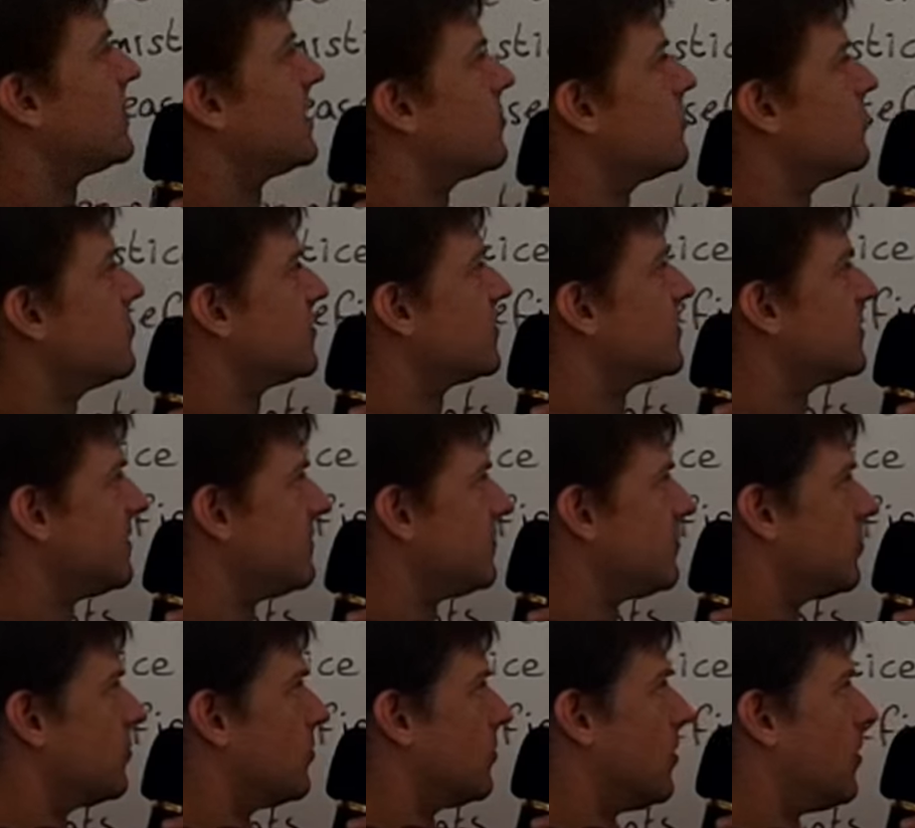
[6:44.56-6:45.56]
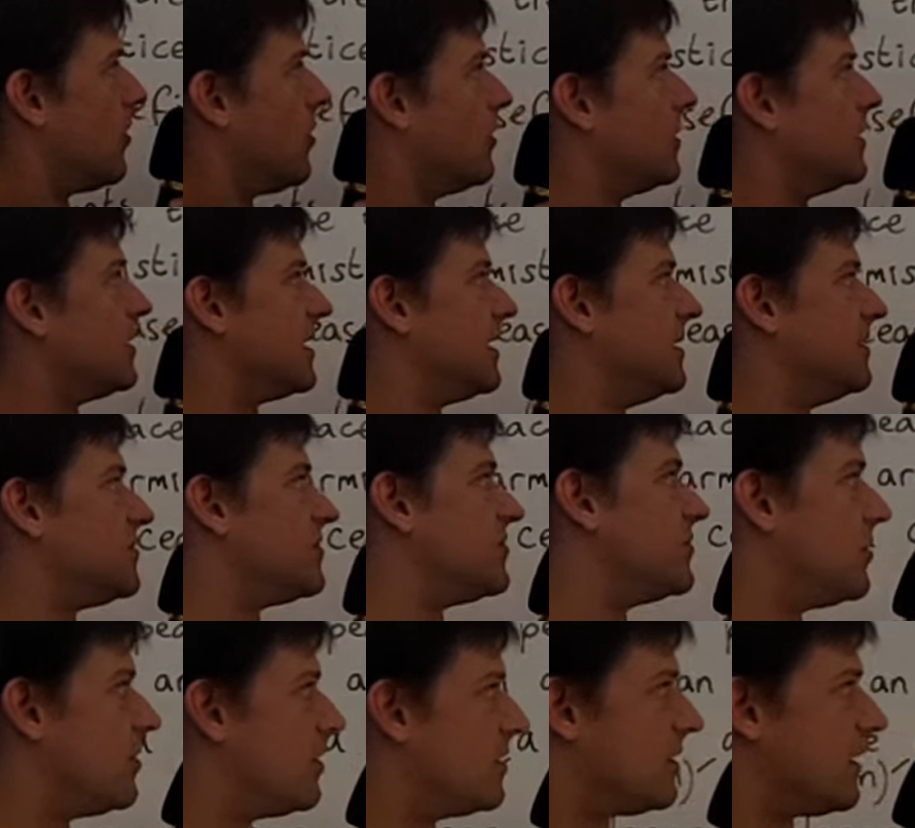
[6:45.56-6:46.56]
we call a civil war. It's
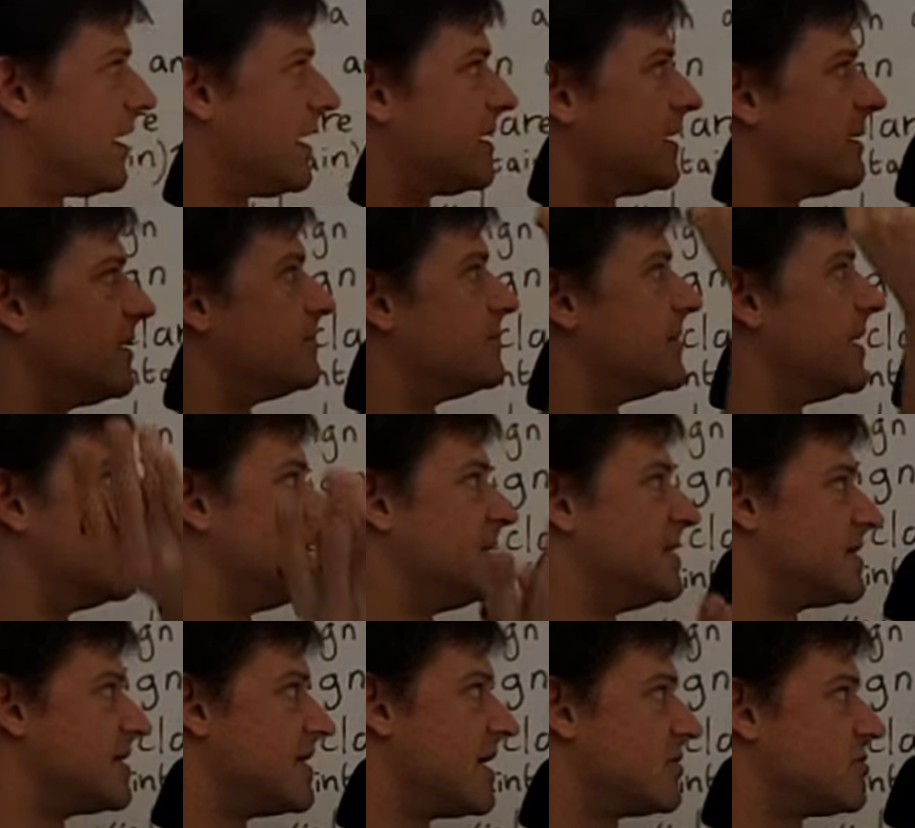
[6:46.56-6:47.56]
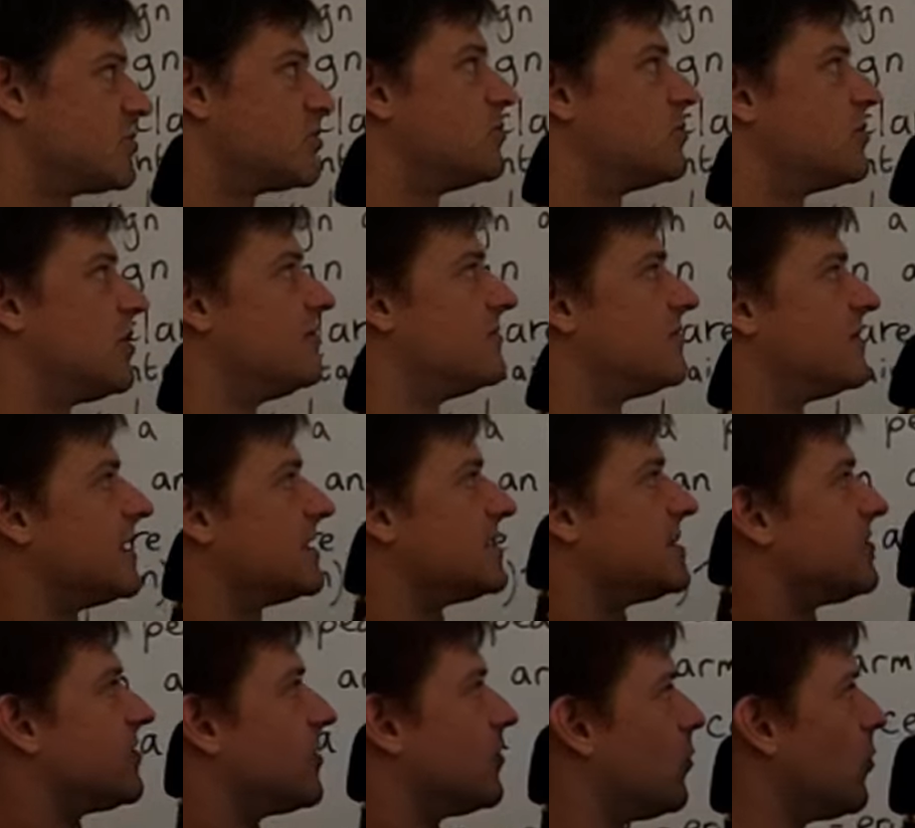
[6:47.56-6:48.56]
not like a, an international
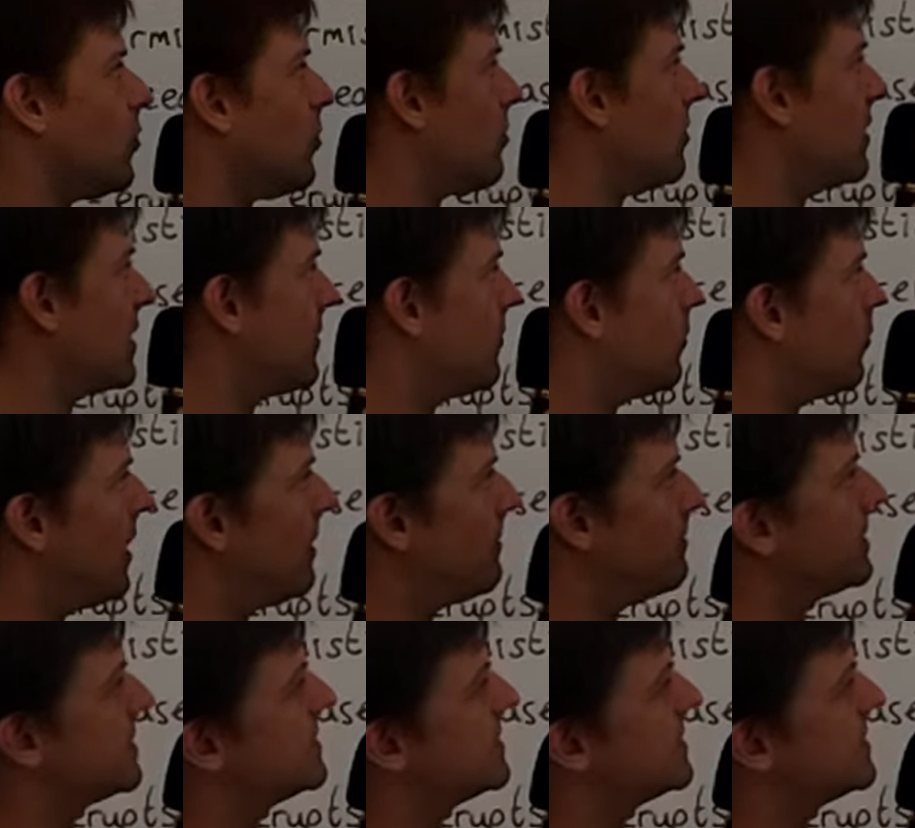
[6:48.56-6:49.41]
conflict, it's a war in one